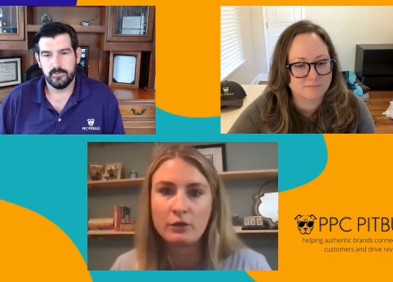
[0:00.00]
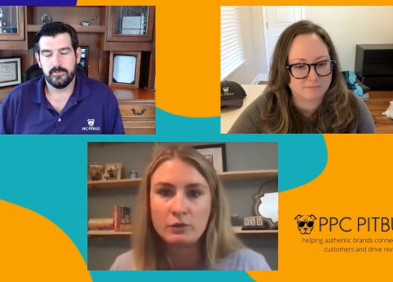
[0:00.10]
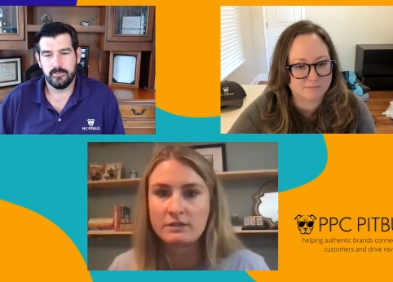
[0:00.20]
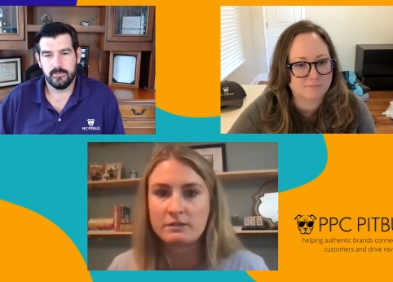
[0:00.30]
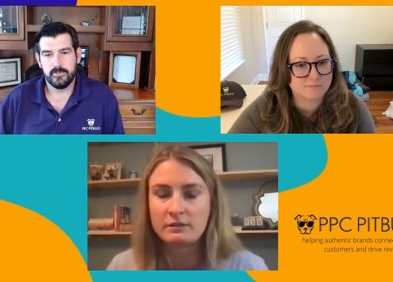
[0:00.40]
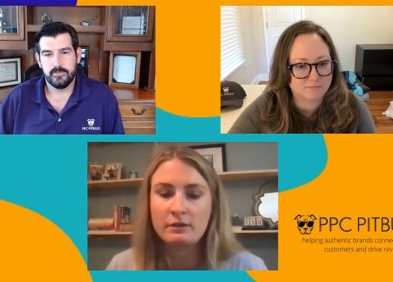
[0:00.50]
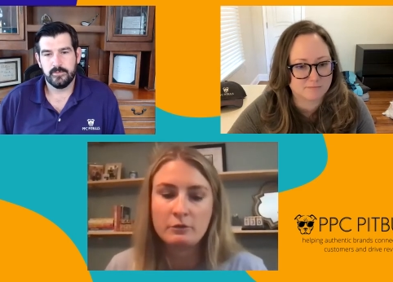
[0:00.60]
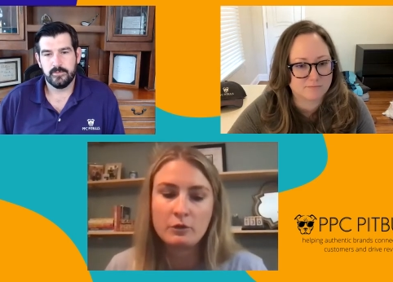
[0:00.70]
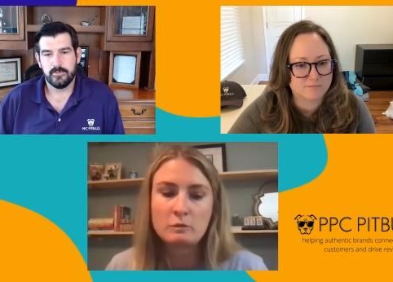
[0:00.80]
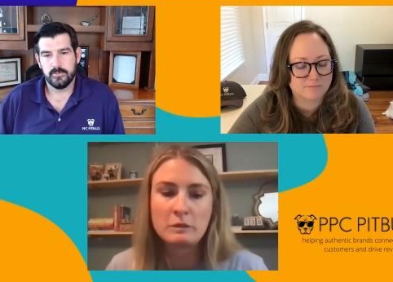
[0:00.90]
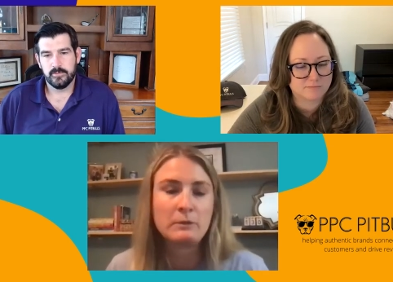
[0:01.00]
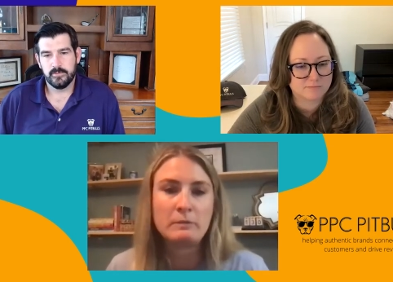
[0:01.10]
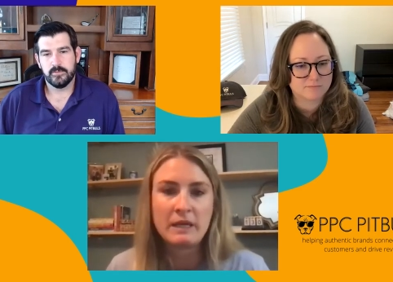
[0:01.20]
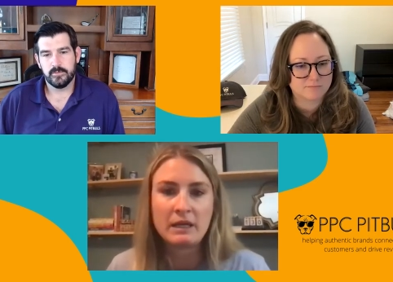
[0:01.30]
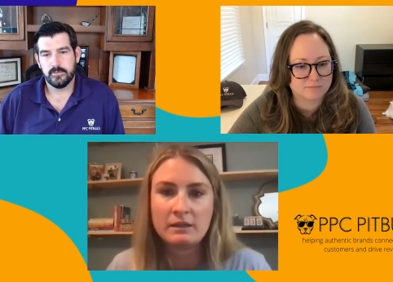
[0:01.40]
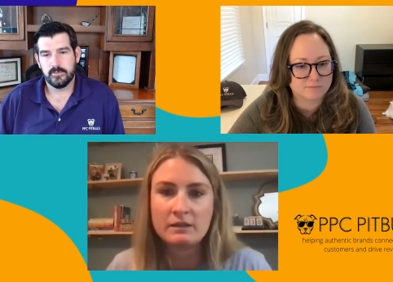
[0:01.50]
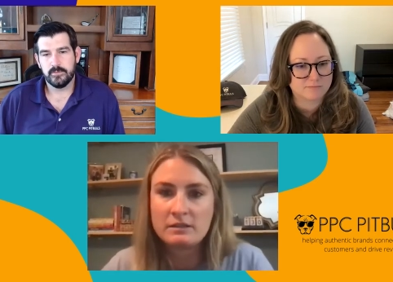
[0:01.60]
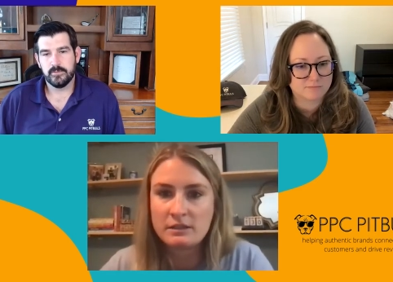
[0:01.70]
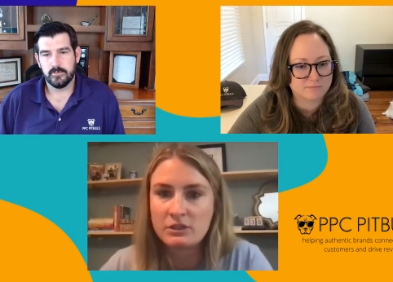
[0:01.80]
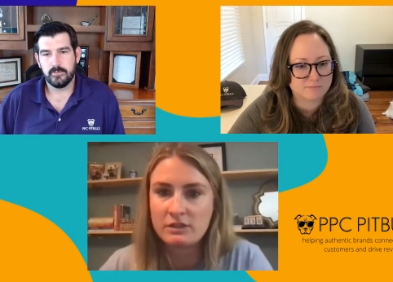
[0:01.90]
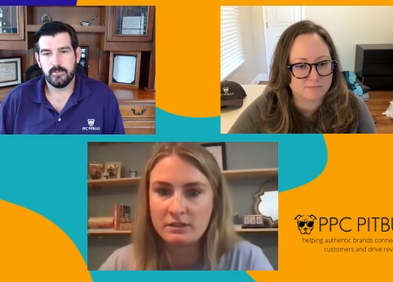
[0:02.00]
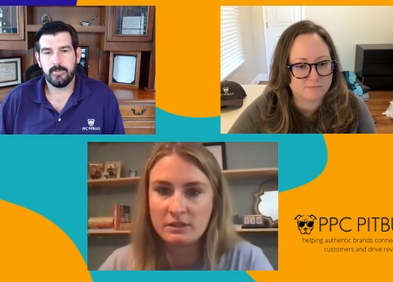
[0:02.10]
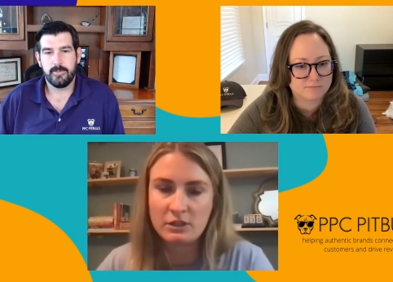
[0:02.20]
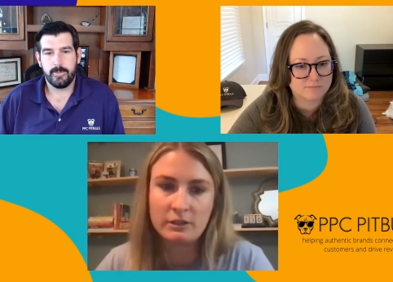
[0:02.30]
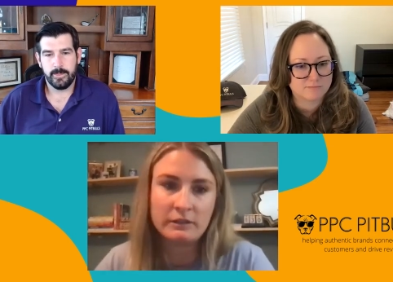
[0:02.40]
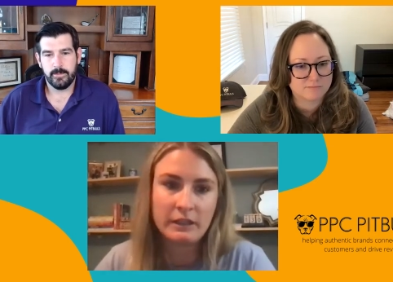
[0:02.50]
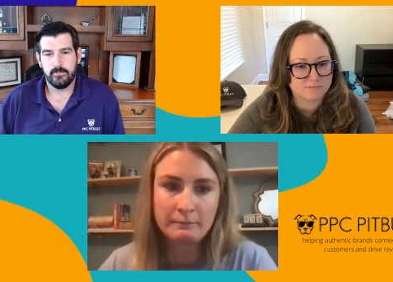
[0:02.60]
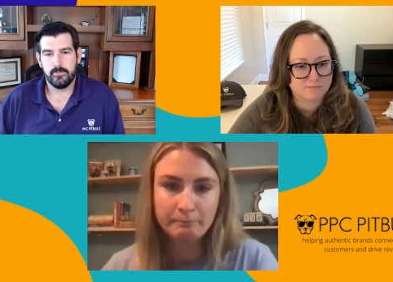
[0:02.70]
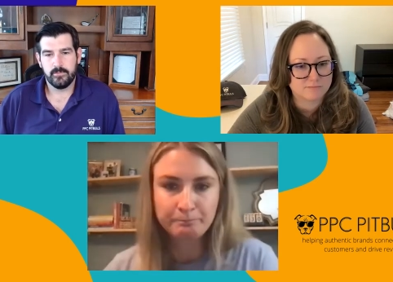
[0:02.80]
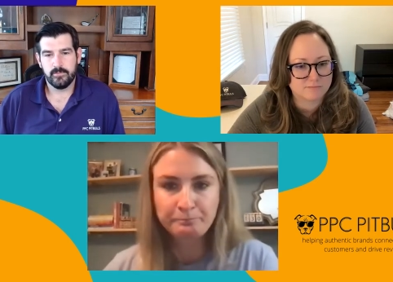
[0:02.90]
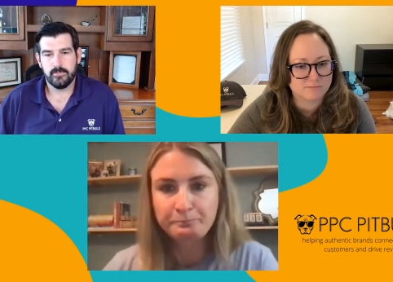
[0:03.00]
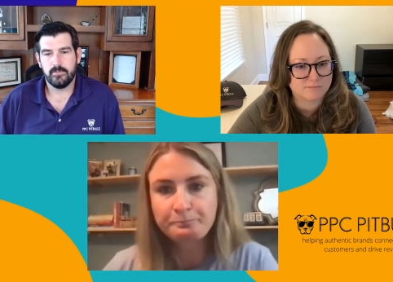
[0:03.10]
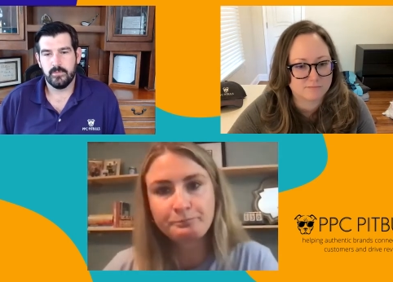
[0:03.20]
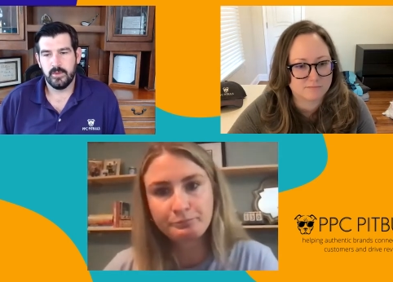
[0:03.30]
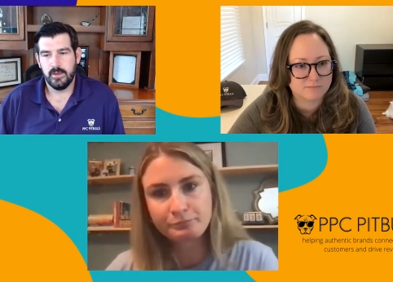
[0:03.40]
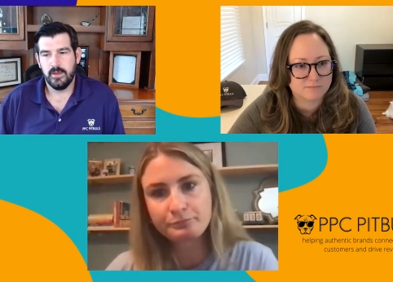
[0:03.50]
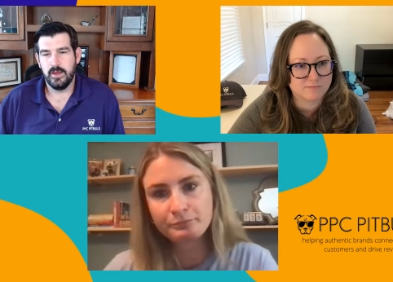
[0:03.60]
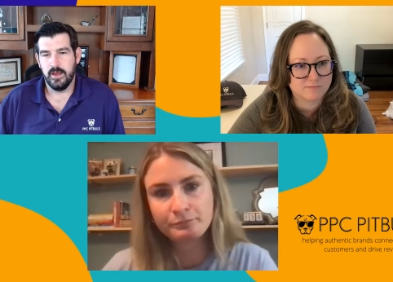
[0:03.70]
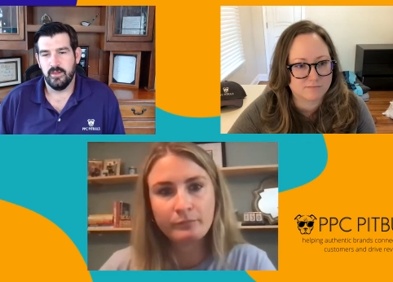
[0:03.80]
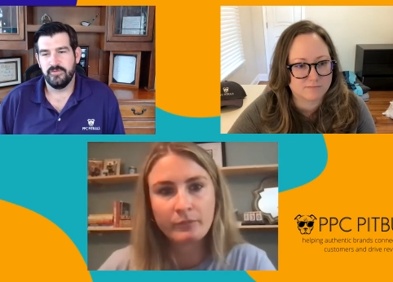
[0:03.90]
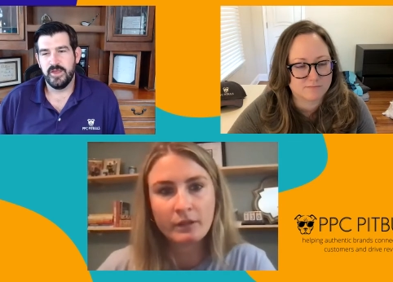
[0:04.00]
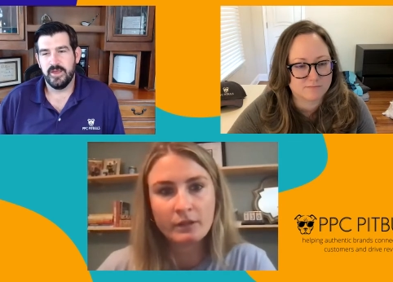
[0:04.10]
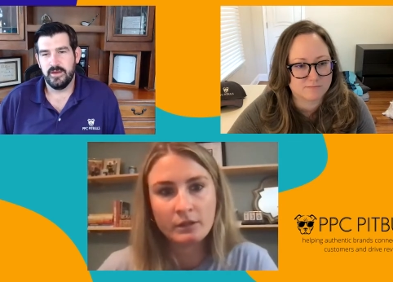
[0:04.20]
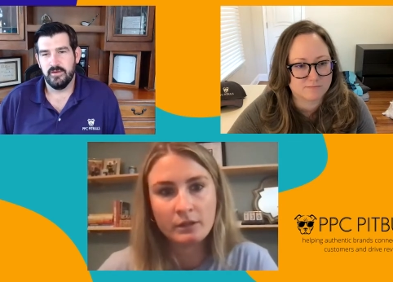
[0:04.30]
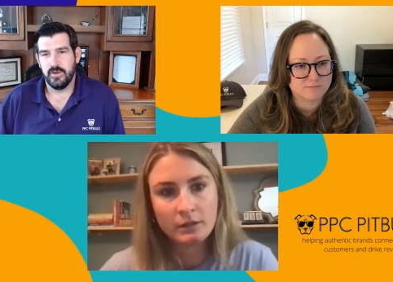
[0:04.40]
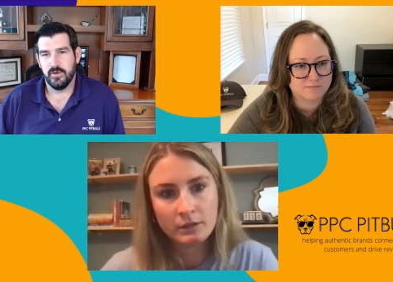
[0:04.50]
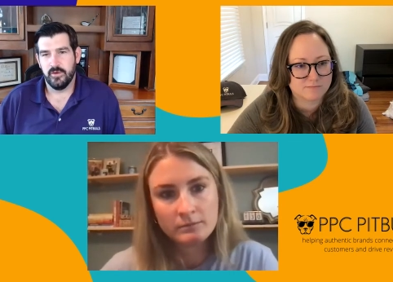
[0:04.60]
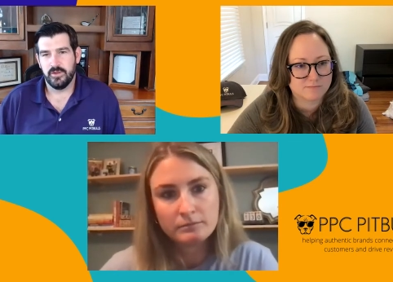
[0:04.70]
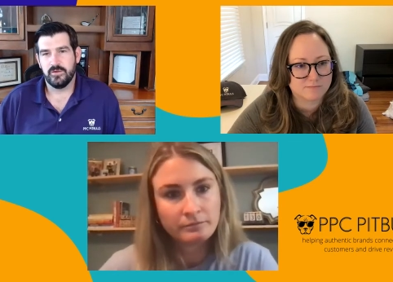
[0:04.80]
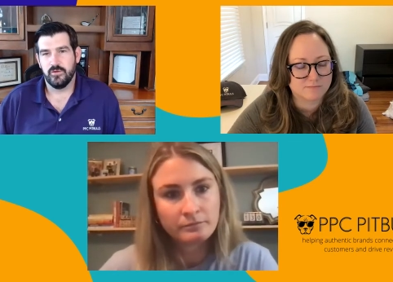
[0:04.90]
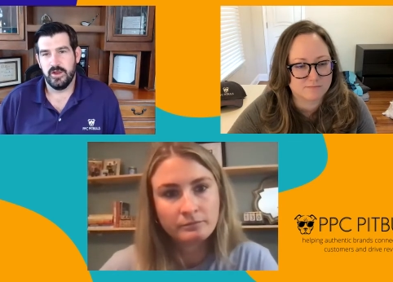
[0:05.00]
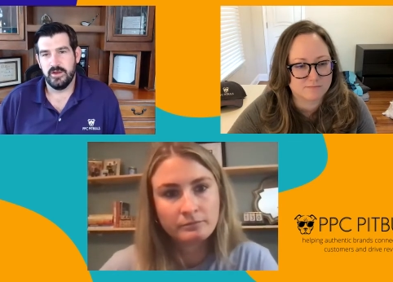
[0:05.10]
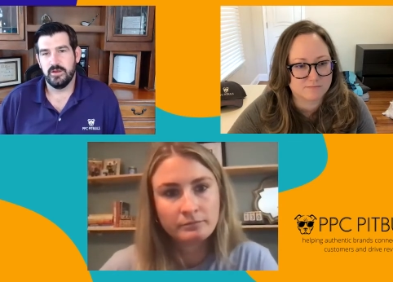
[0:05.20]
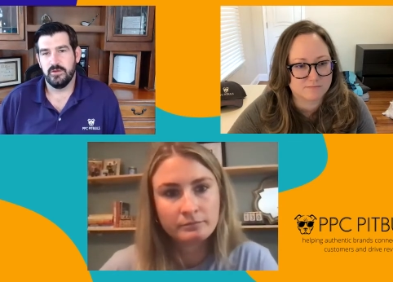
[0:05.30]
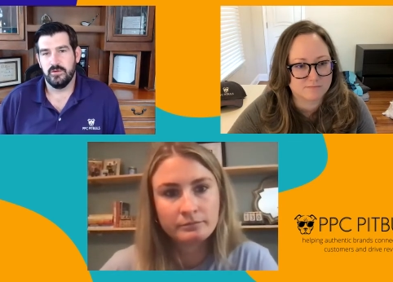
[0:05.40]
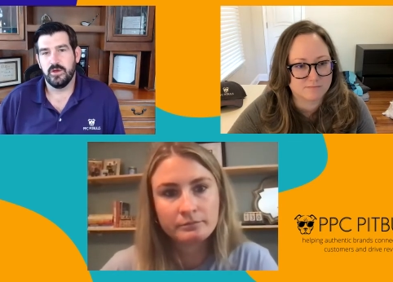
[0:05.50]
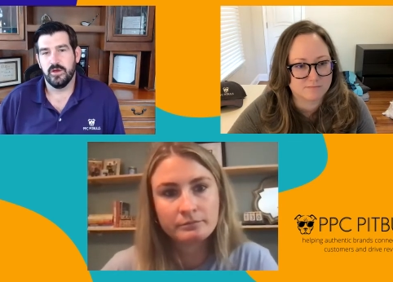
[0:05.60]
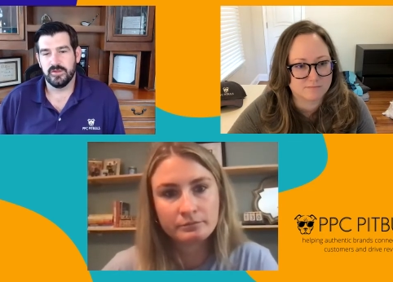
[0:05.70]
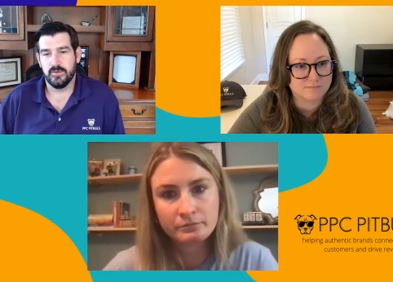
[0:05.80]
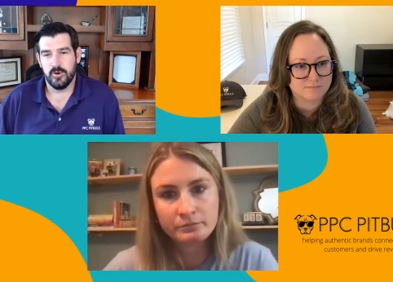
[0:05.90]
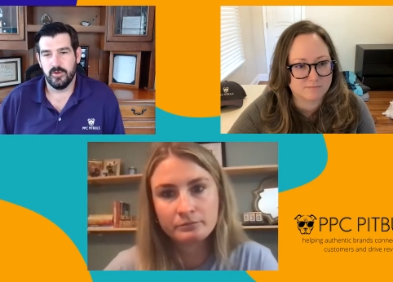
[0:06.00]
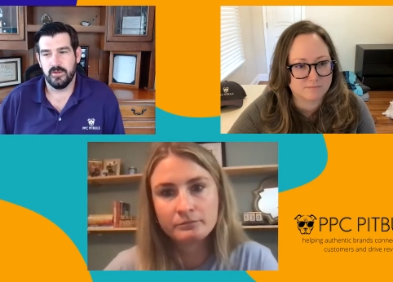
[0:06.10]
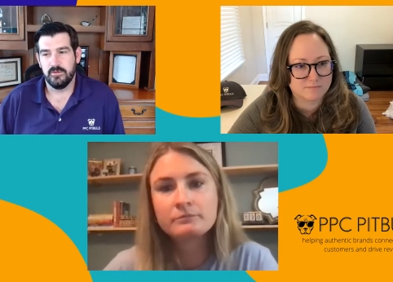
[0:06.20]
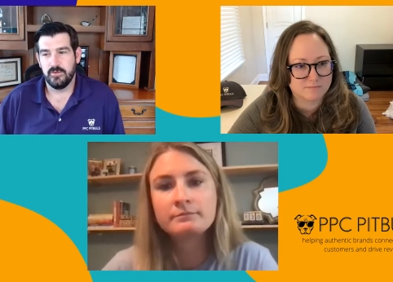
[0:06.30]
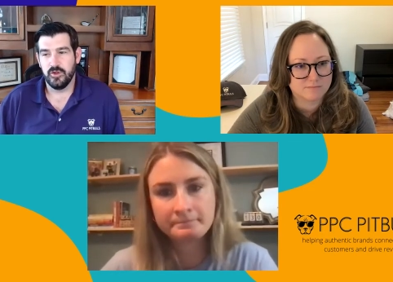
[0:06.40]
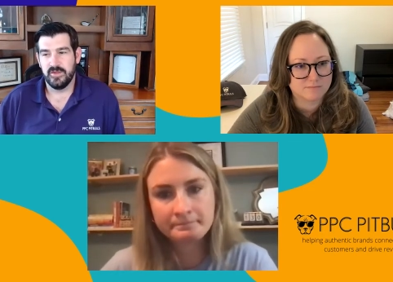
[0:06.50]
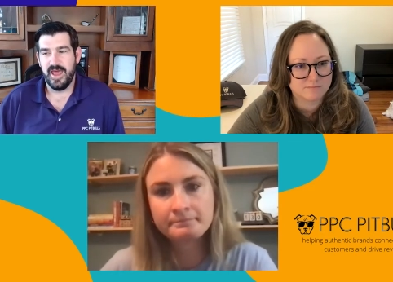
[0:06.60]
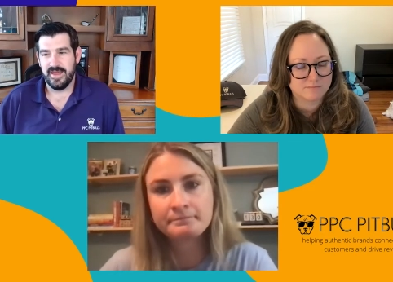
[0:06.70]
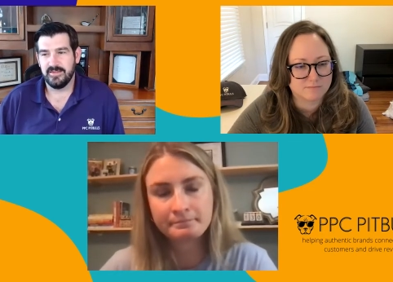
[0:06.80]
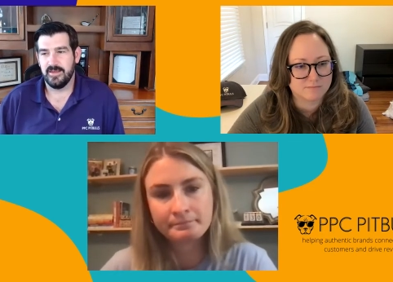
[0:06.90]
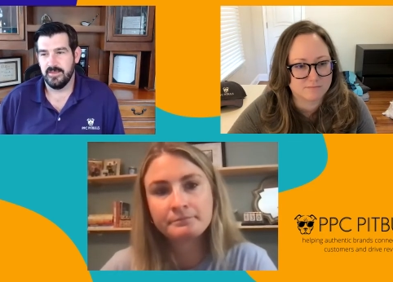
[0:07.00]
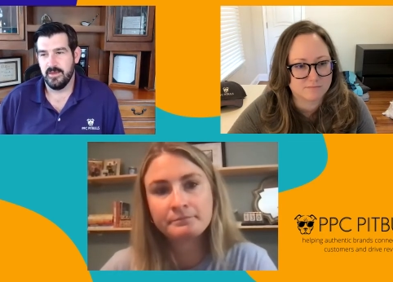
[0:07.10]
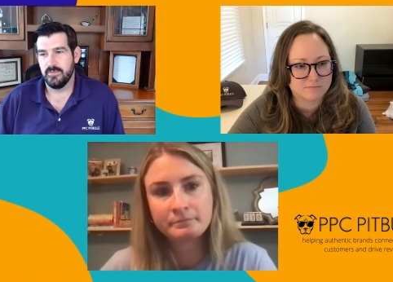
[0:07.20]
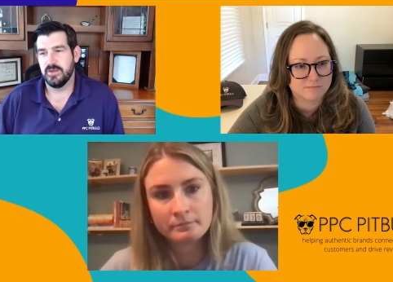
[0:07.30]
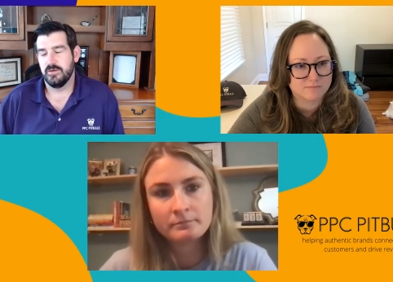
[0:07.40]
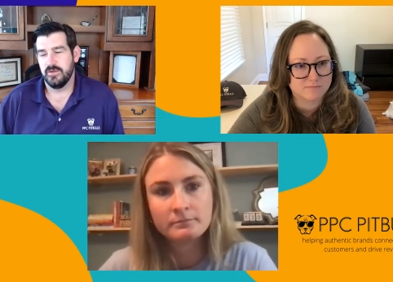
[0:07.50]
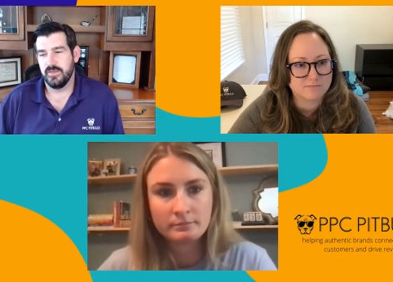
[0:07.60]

Speaker 1: those those people making the decisions internally.
Speaker 2: I love the idea of going straight to customers and just asking them to.